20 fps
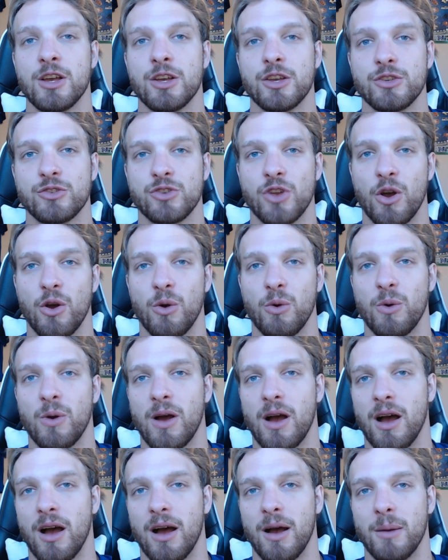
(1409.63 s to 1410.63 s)
So
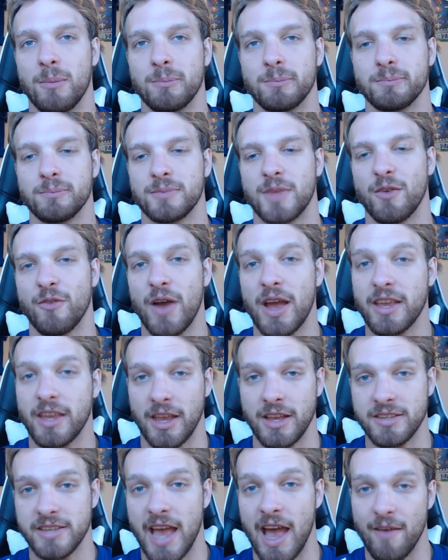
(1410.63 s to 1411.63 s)
the
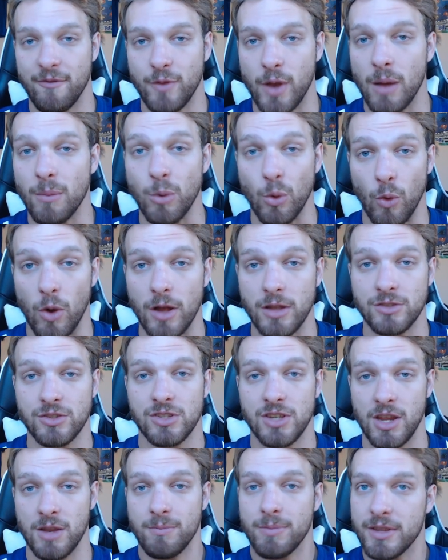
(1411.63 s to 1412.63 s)
Vikings have number 1
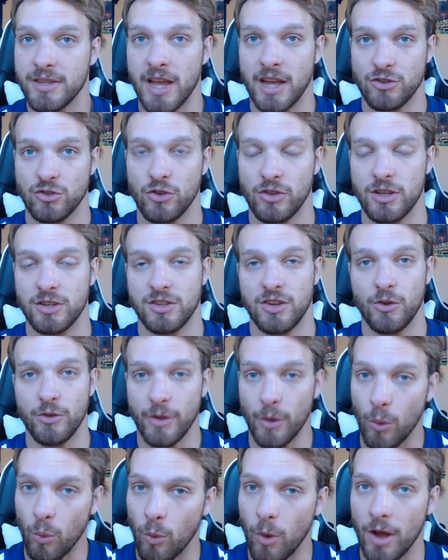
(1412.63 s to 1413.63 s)
seed potential this year.
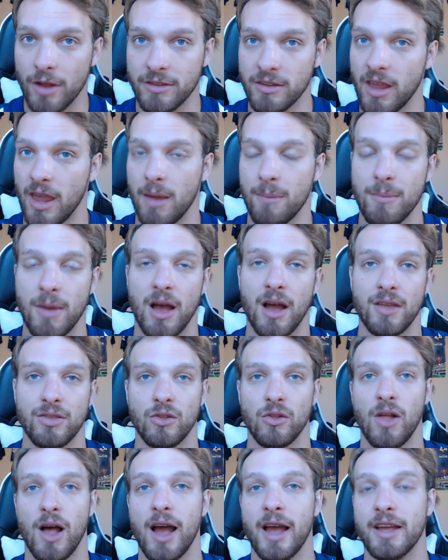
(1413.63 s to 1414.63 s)
They're 1 game behind
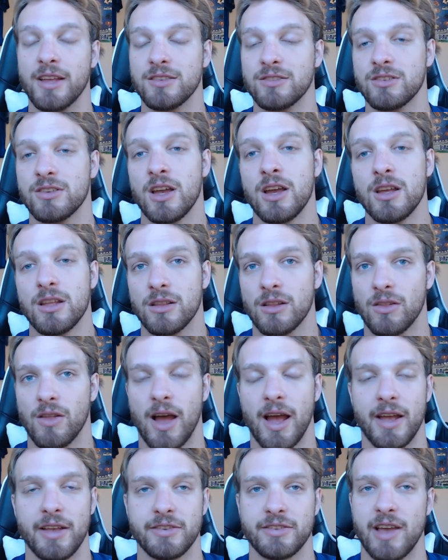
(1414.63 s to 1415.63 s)
the Lions. The
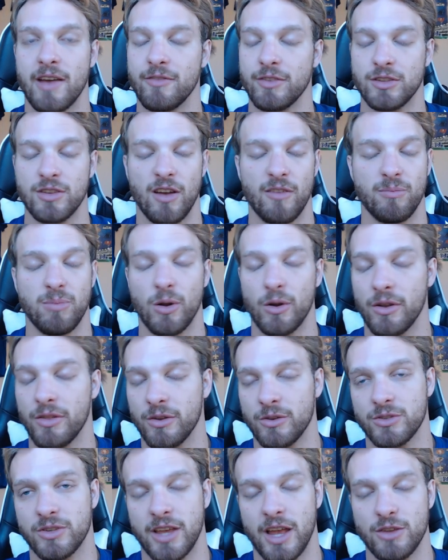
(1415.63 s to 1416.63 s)
Lions have a tough part of
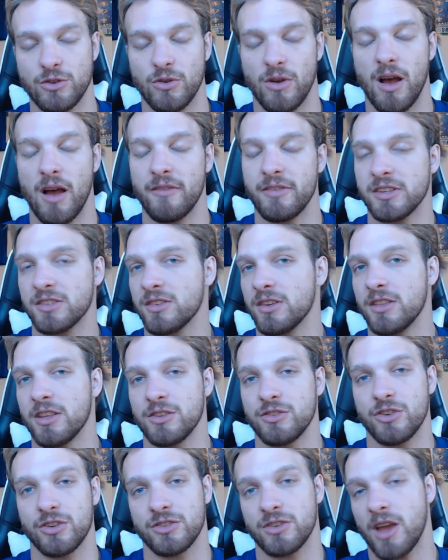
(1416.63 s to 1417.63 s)
their schedule. Obviously, they
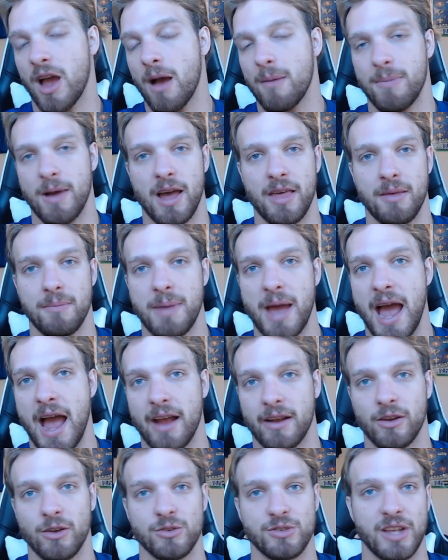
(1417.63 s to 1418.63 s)
just got by the
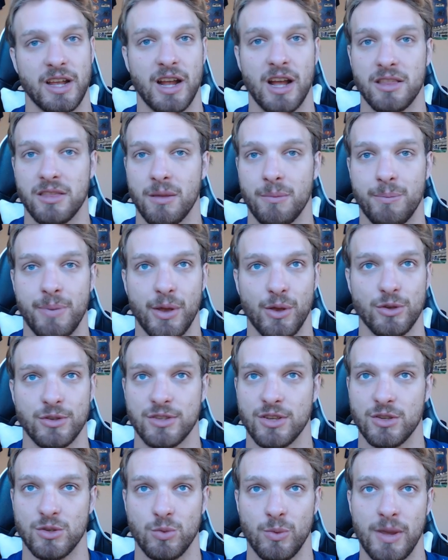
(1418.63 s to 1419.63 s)
Packers. They got the Bills
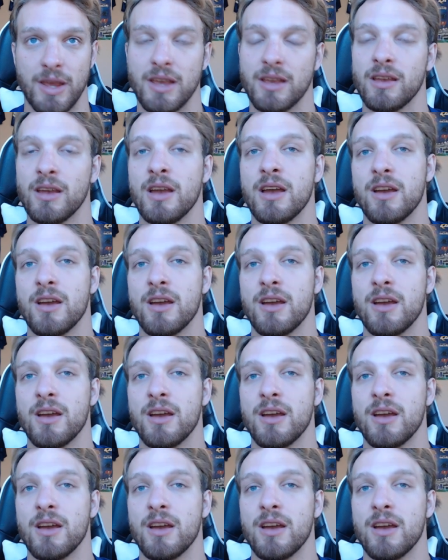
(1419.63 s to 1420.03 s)
this week.